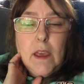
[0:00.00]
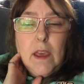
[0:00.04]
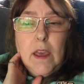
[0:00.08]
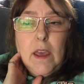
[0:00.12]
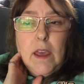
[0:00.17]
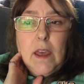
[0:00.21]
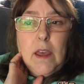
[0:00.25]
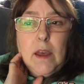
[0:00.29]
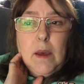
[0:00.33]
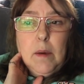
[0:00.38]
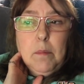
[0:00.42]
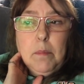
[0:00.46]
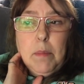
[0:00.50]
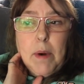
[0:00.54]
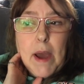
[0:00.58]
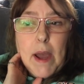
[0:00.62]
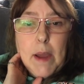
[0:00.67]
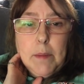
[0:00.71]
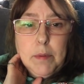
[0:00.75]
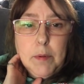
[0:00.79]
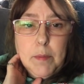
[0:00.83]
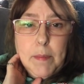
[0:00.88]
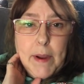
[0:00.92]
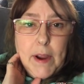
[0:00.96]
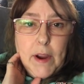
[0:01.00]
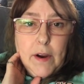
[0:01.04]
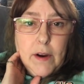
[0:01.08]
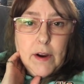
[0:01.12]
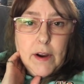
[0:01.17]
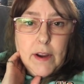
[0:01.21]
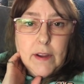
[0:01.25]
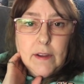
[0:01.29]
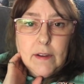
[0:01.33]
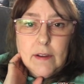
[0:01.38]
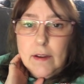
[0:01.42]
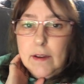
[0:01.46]
And by
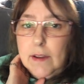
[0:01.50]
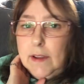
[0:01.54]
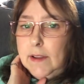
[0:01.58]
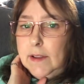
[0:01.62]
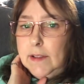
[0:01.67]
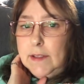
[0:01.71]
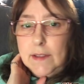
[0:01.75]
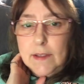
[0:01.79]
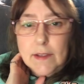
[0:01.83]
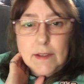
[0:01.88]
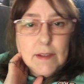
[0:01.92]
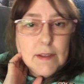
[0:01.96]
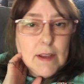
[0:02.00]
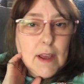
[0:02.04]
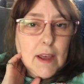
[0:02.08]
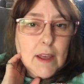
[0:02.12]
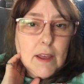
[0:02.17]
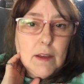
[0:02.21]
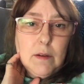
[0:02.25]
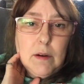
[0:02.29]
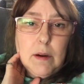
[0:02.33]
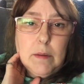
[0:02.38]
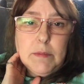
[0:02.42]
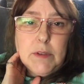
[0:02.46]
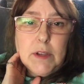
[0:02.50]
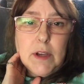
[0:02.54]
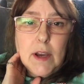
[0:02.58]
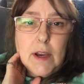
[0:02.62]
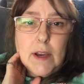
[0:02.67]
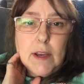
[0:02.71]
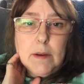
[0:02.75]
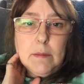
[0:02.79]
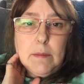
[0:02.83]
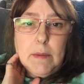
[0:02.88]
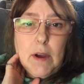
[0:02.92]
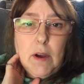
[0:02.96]
preparing is exactly what I'm
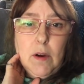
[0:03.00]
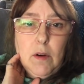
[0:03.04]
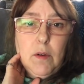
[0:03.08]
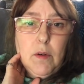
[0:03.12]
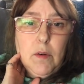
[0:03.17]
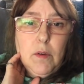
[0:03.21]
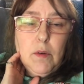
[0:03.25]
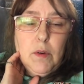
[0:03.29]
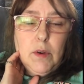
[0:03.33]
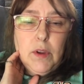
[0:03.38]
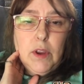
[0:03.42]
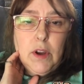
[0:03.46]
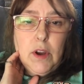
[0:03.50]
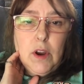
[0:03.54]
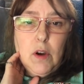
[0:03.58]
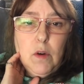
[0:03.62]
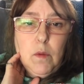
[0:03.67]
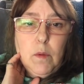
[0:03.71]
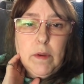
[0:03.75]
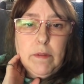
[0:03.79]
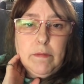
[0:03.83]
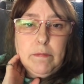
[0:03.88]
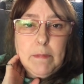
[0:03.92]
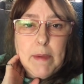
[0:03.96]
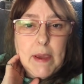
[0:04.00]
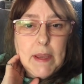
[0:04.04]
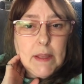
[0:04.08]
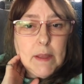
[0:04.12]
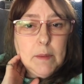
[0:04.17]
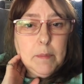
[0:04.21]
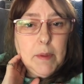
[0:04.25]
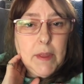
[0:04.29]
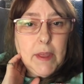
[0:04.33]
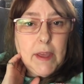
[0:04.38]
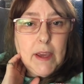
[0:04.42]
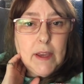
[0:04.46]
talking about. You know, we've made
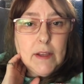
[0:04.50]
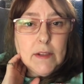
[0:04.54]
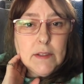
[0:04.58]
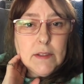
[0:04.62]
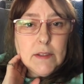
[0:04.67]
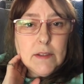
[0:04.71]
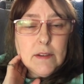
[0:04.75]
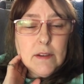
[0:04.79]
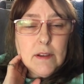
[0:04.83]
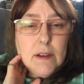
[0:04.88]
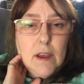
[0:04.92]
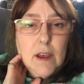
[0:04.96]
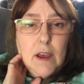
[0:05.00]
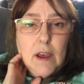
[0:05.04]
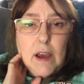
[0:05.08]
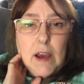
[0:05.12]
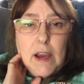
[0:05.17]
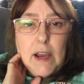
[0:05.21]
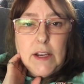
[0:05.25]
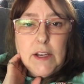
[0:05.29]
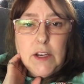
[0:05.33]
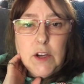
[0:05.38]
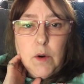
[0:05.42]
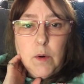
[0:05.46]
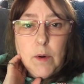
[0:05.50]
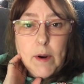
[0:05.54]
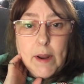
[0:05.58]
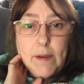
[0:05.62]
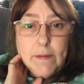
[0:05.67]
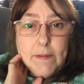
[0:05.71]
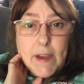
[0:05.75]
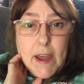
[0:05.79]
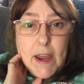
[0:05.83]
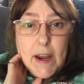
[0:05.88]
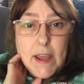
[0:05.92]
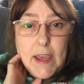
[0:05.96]
the plans. I know what
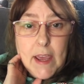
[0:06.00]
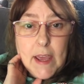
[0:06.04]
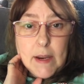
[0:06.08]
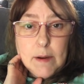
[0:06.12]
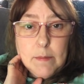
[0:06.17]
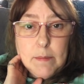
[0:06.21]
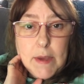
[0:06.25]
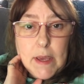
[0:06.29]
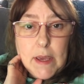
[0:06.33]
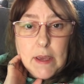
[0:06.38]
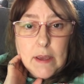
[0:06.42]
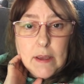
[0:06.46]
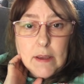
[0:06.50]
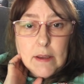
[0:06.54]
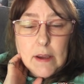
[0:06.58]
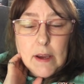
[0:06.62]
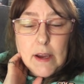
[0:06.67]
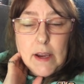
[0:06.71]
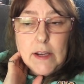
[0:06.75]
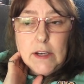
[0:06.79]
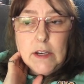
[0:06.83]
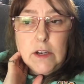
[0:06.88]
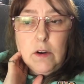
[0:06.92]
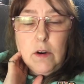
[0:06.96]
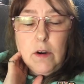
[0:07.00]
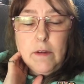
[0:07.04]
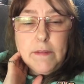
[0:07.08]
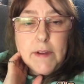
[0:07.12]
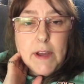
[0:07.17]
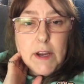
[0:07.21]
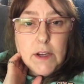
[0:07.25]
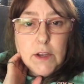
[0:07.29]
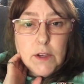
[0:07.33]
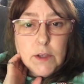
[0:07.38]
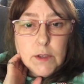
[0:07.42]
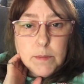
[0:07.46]
I've got ahead of me. I know I've
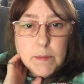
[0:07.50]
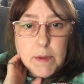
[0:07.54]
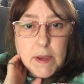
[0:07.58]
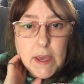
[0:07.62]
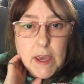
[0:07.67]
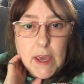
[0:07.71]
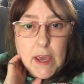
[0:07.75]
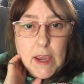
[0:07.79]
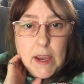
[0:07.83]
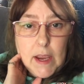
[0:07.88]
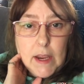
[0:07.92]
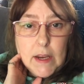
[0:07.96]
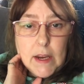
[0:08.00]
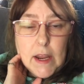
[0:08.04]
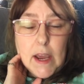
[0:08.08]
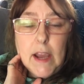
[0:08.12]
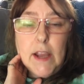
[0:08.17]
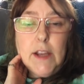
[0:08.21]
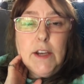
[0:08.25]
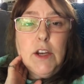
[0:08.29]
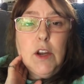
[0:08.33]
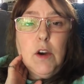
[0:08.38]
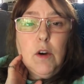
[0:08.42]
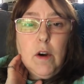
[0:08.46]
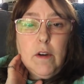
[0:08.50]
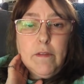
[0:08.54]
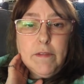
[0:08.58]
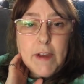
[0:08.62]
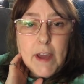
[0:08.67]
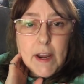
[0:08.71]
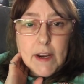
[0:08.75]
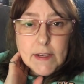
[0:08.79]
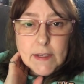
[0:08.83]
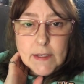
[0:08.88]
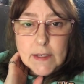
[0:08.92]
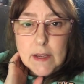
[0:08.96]
got to use my cane. I know I've
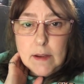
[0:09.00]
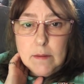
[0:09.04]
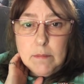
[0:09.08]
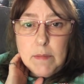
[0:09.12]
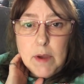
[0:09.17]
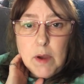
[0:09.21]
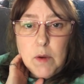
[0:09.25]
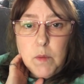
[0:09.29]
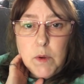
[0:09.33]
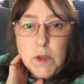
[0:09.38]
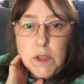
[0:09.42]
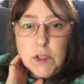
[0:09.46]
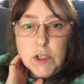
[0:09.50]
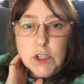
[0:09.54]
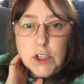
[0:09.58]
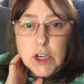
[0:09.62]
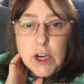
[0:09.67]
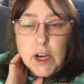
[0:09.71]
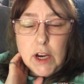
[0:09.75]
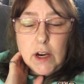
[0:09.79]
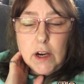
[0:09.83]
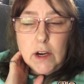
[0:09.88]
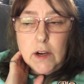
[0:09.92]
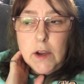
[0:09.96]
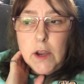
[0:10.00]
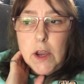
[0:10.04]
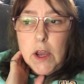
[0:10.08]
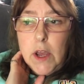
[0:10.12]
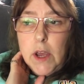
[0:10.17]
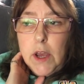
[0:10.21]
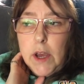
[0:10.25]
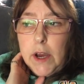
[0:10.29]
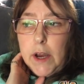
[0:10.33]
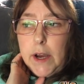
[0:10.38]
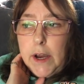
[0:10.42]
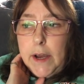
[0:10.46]
got to sit in my wheelchair.
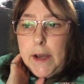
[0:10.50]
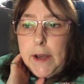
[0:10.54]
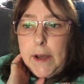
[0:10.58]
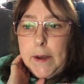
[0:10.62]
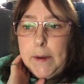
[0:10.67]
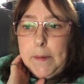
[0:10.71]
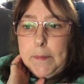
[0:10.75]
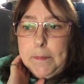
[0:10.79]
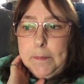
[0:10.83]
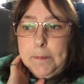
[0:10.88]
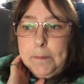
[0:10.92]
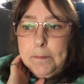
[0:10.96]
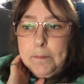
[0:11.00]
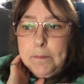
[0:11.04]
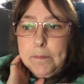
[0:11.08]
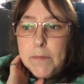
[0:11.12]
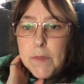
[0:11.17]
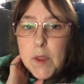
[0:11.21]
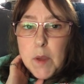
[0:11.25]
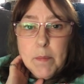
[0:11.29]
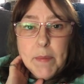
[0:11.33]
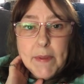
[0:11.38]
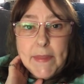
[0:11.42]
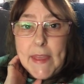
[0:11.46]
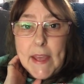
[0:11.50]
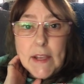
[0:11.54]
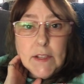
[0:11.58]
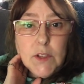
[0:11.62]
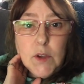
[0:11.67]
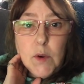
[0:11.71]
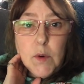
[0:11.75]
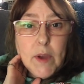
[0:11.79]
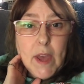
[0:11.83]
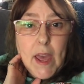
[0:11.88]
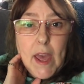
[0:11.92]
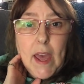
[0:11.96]
Um, but that's
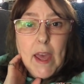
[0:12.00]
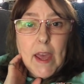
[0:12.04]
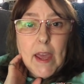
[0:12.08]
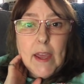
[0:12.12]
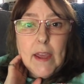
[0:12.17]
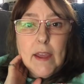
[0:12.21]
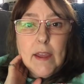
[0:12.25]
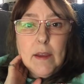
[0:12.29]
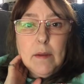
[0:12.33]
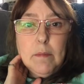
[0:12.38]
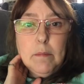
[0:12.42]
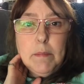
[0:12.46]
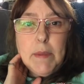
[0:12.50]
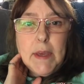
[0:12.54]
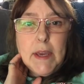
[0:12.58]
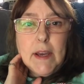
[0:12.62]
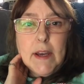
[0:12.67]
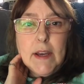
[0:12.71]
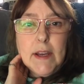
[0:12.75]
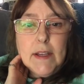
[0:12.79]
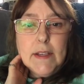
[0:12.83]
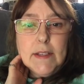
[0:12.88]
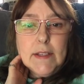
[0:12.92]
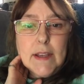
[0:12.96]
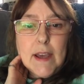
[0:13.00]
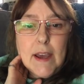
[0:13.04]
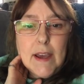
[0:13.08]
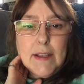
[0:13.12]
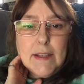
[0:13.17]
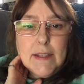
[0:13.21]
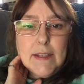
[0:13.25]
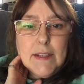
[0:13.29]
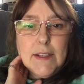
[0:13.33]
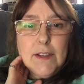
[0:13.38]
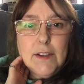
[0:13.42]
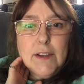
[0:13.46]
okay because I
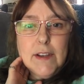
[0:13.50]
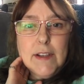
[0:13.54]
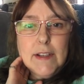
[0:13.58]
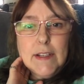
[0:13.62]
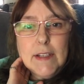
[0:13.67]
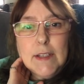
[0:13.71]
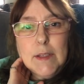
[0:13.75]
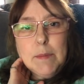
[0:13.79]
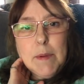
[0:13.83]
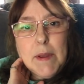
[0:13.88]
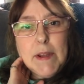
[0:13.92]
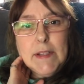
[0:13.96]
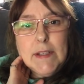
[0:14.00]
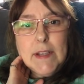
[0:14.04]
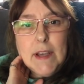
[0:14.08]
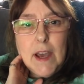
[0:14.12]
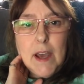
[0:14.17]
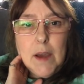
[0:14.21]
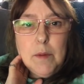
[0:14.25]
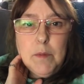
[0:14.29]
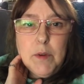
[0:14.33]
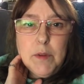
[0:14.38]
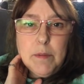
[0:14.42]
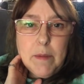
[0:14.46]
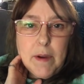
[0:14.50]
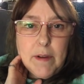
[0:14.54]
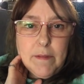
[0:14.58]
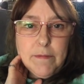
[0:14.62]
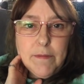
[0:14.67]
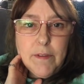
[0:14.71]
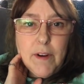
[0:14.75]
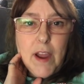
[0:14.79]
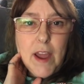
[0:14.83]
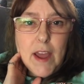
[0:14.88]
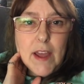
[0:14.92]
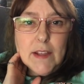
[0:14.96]
still get to spend time with my
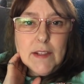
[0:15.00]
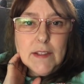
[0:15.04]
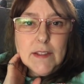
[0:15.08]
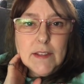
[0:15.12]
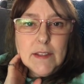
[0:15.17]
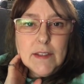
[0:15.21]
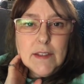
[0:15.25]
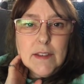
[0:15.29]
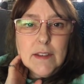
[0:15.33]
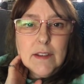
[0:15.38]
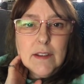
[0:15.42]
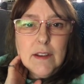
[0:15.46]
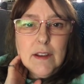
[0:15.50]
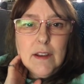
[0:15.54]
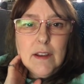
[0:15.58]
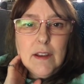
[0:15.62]
friends